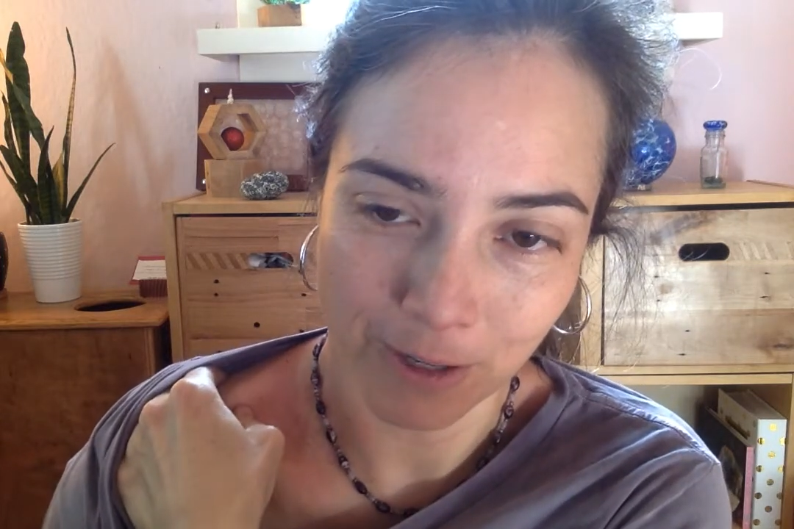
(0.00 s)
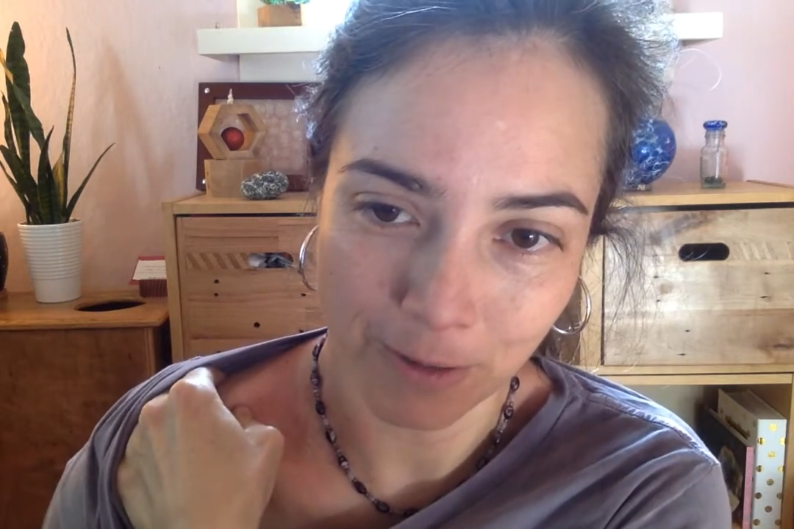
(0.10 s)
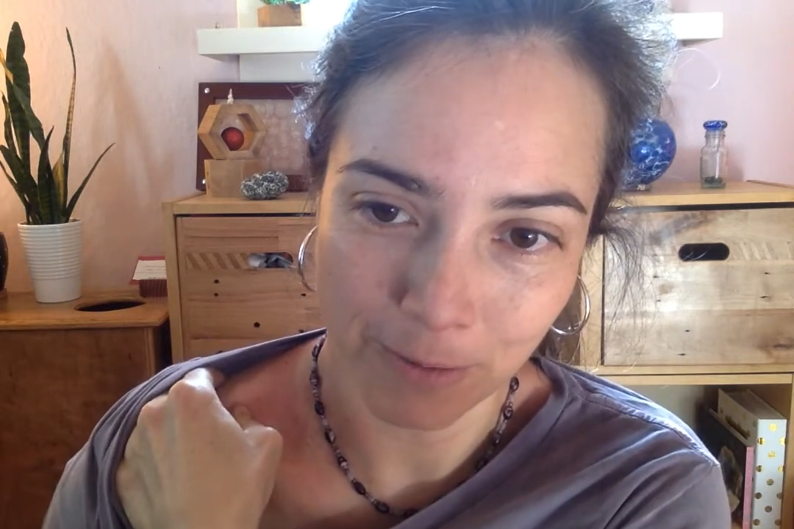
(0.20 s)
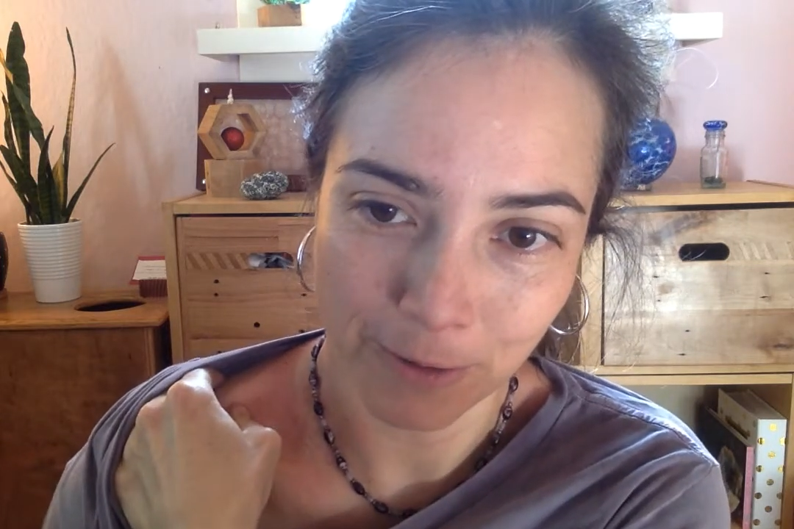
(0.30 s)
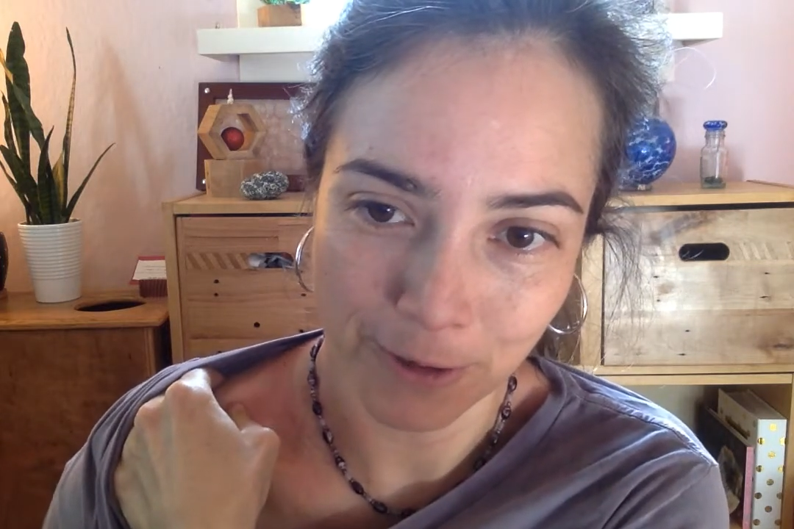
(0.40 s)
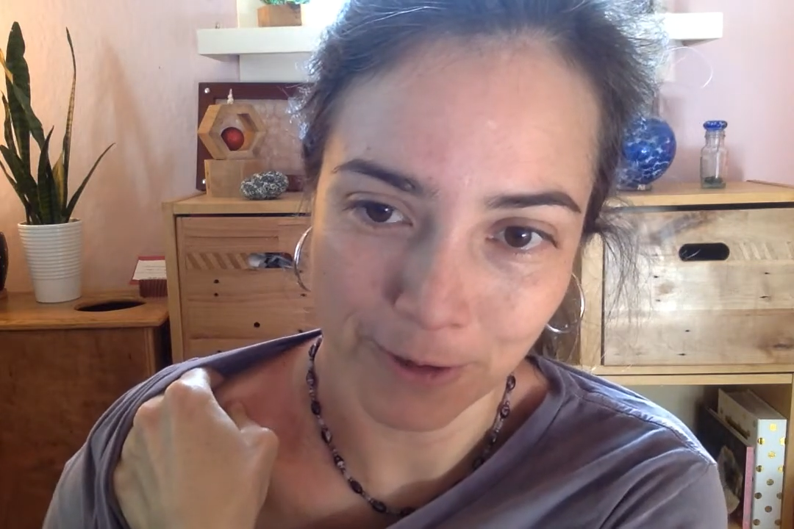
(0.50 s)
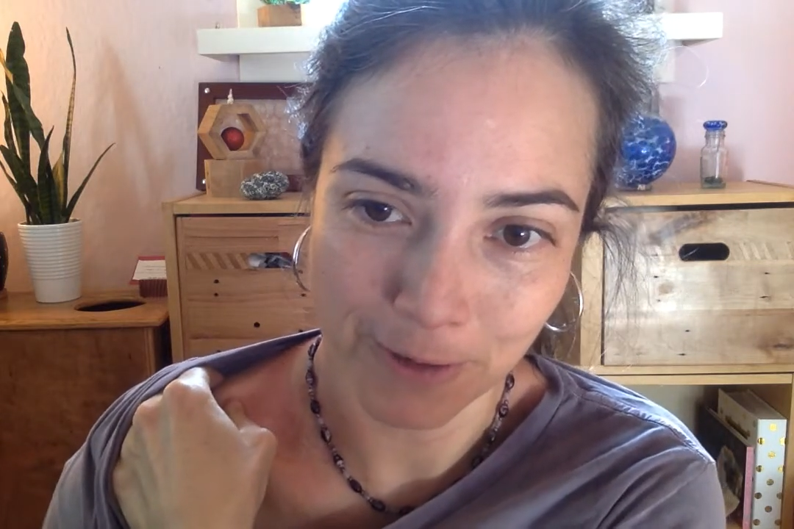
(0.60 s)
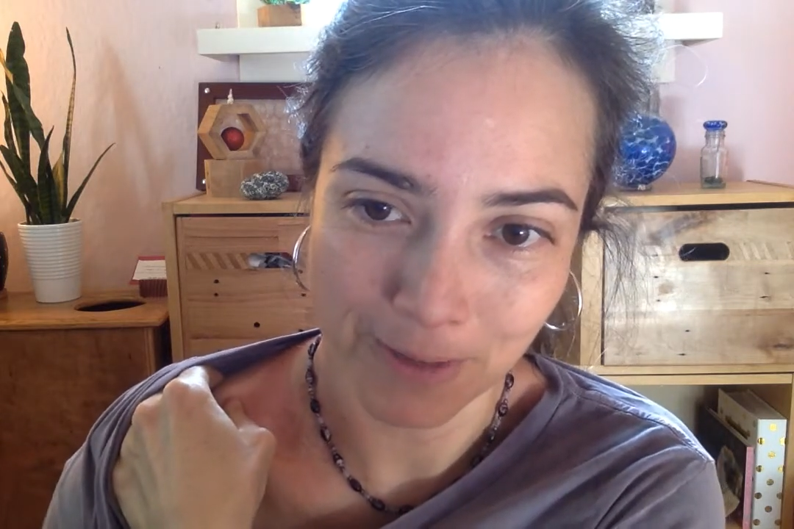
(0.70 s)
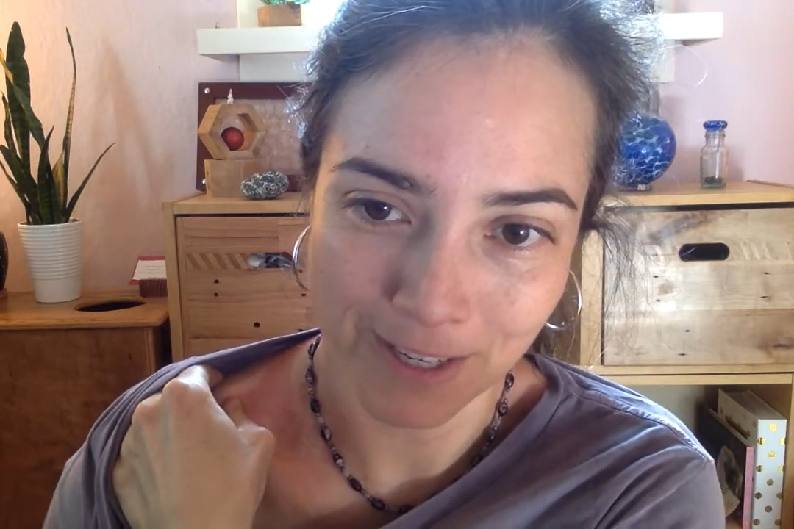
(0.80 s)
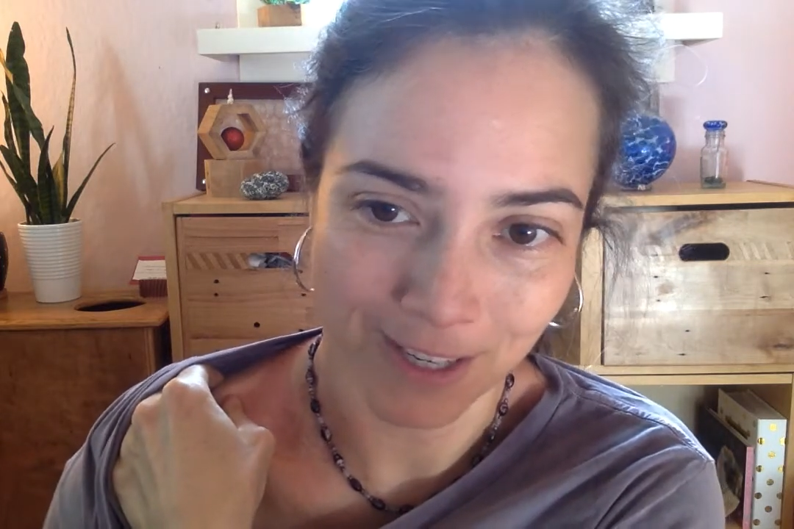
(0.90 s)
come for your
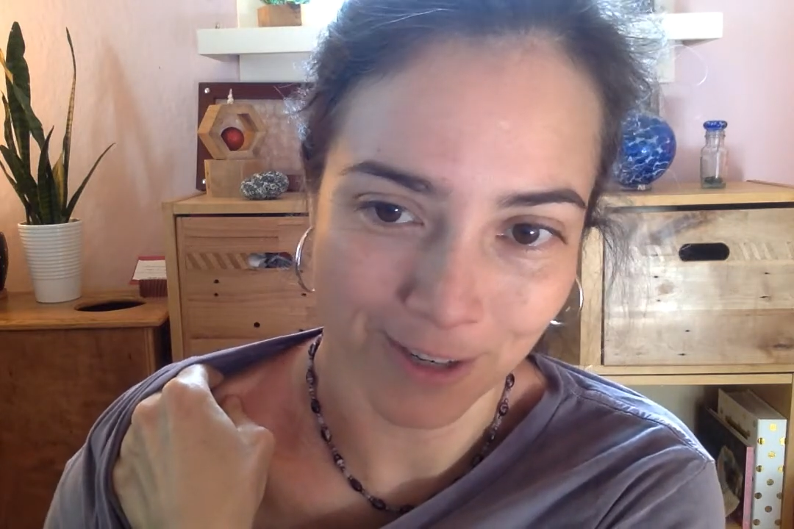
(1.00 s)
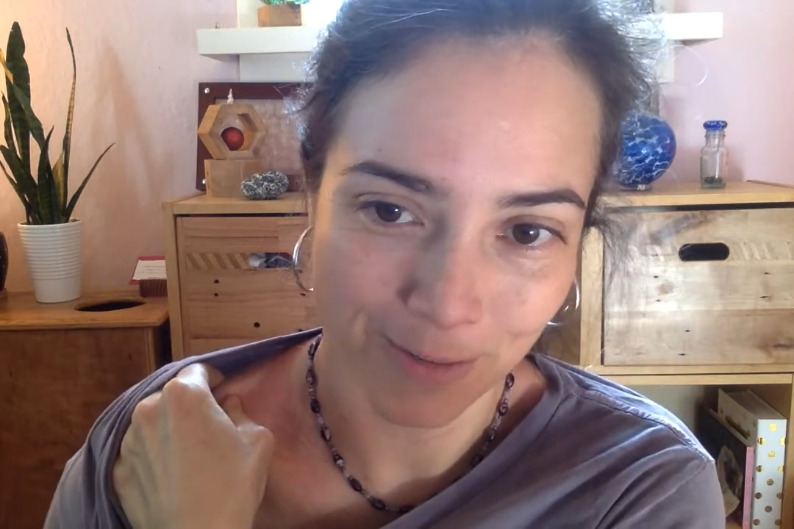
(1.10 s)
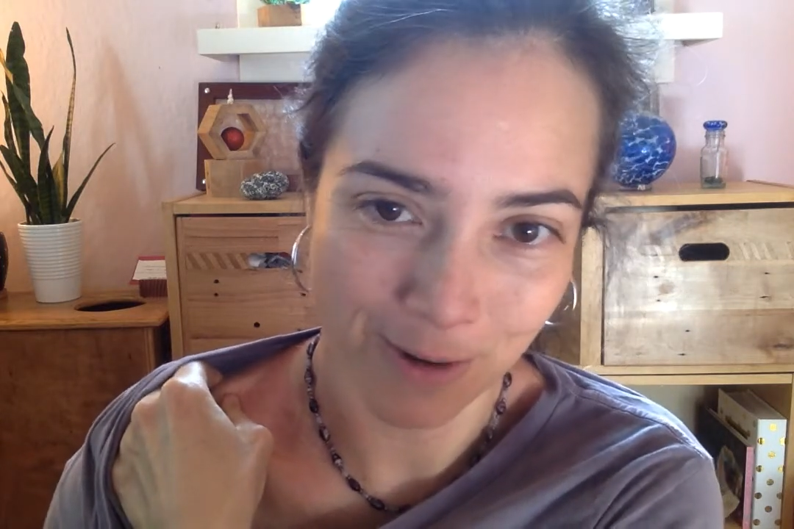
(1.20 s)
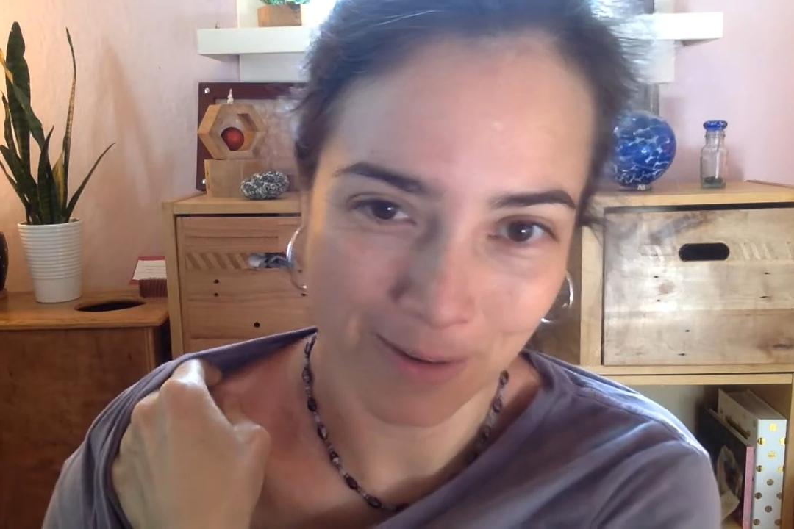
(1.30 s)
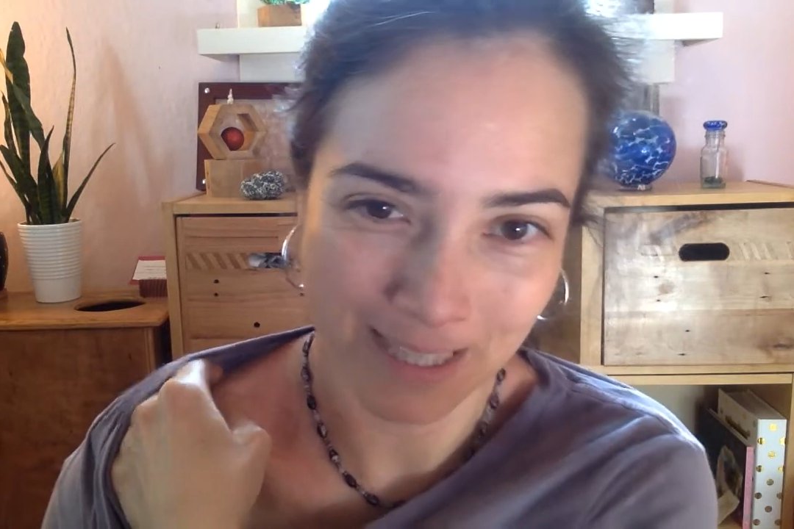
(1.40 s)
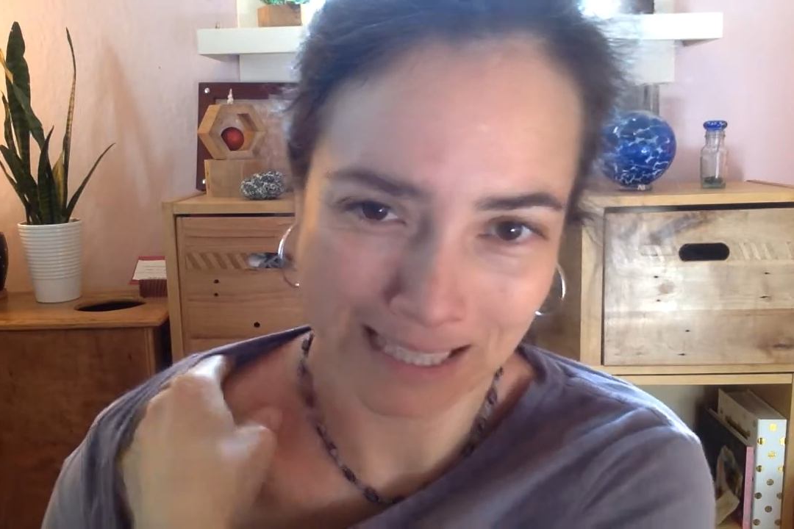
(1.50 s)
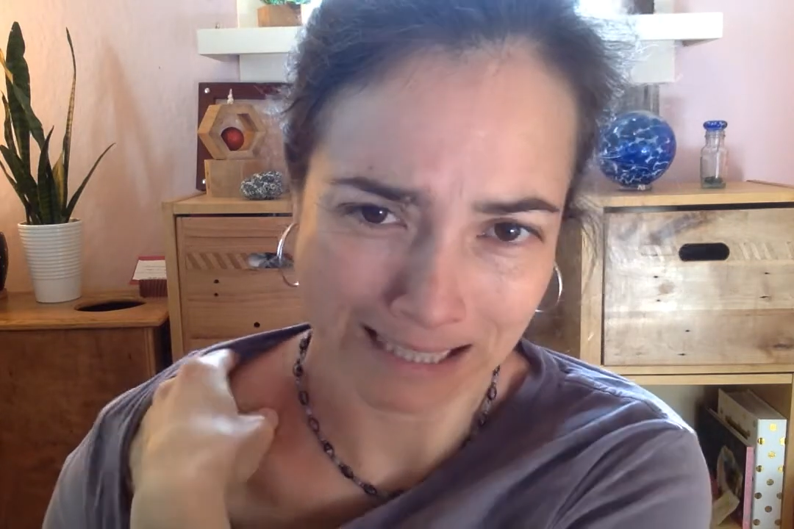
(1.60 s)
massage appointment.